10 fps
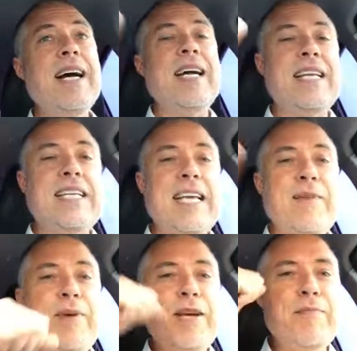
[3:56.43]
take a
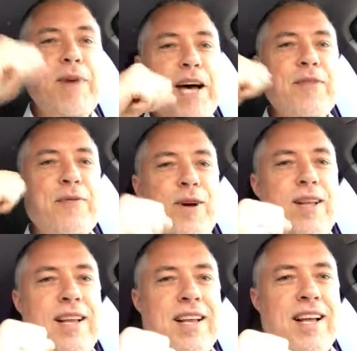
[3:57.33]
big mouthful
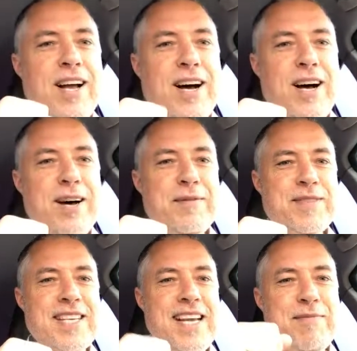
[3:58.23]
of,
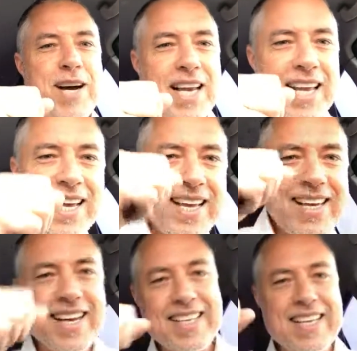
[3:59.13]
stay in my lane,
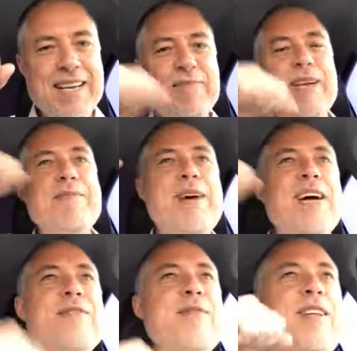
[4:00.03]
yeah, take a big
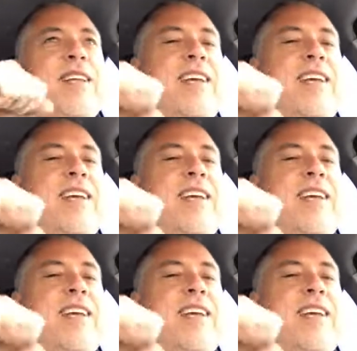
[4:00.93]
mouthful of